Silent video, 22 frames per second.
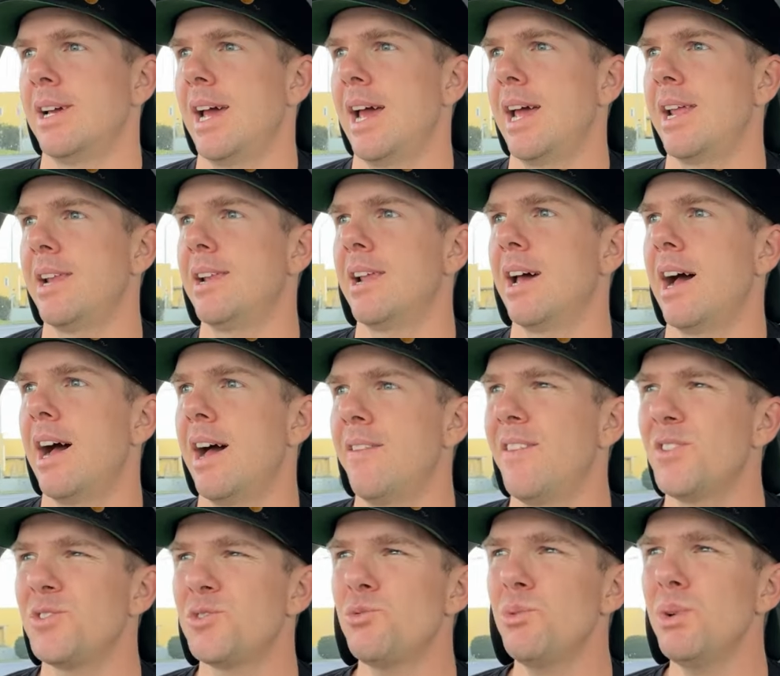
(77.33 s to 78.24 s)
and uh,
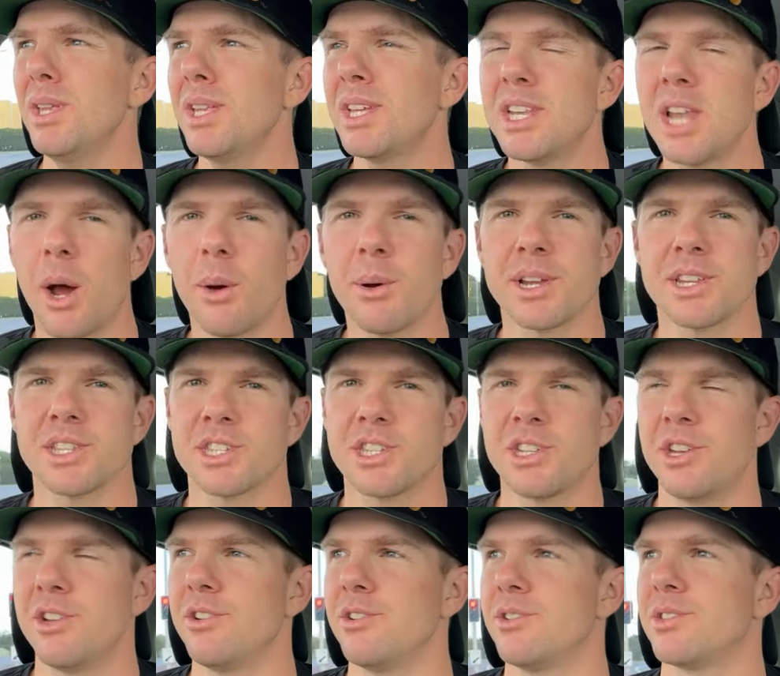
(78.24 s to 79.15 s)
there's really no
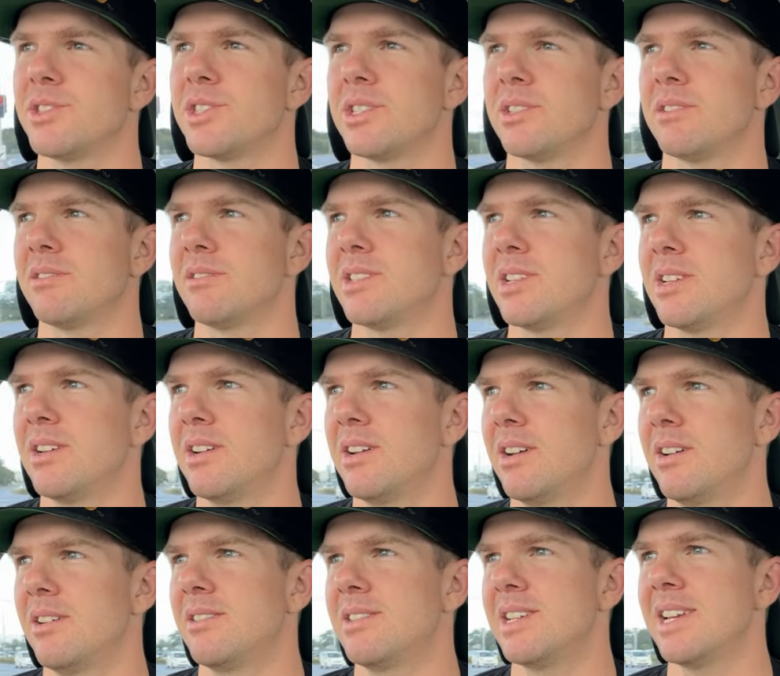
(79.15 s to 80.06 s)
excuse
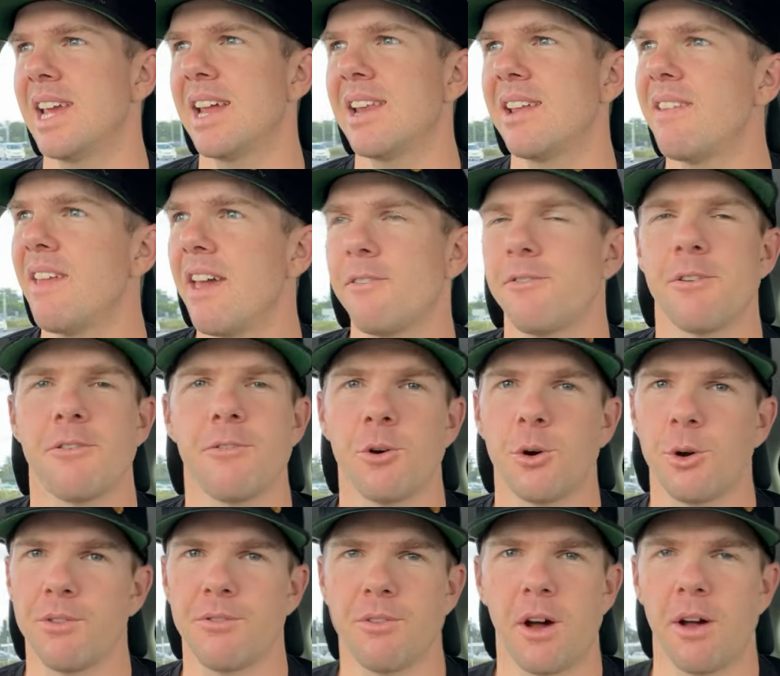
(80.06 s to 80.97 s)
to, to get in there for
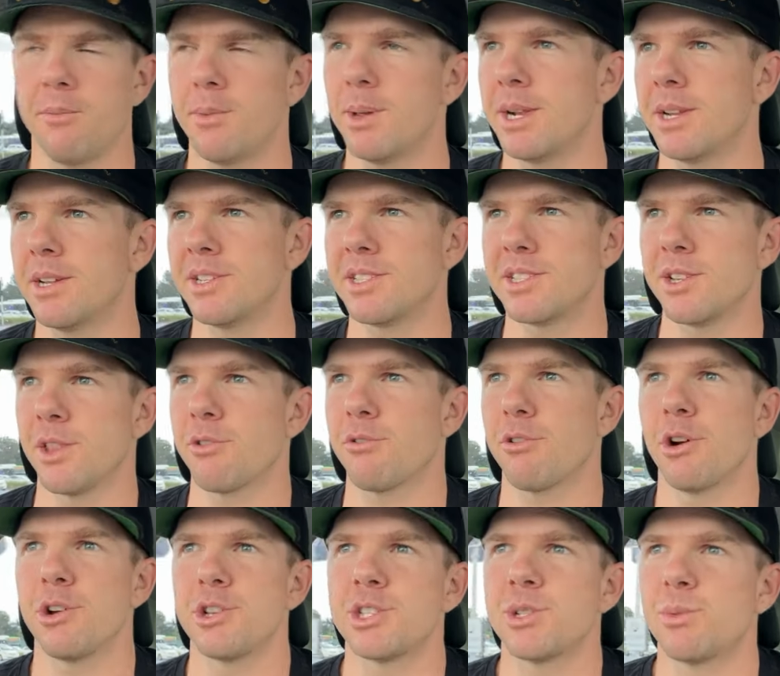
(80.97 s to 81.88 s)
forty-five minutes and
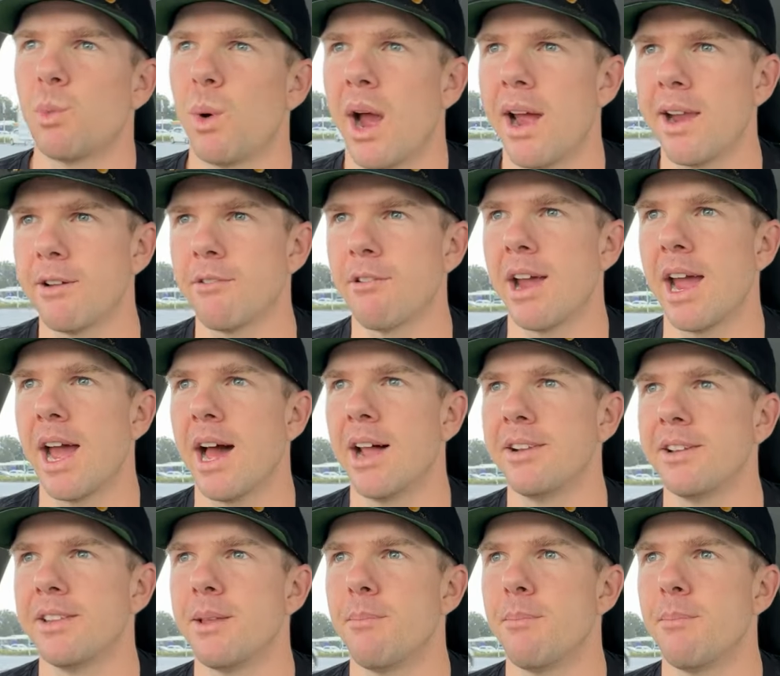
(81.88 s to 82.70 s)
throw some weight around.